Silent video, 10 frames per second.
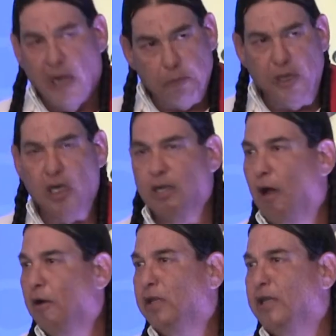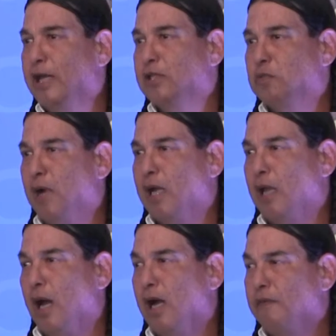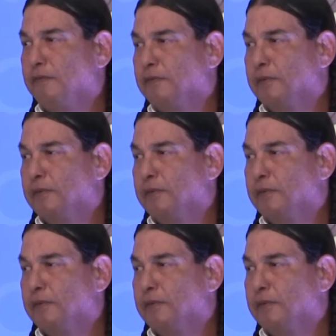I've been a lot of things in my life.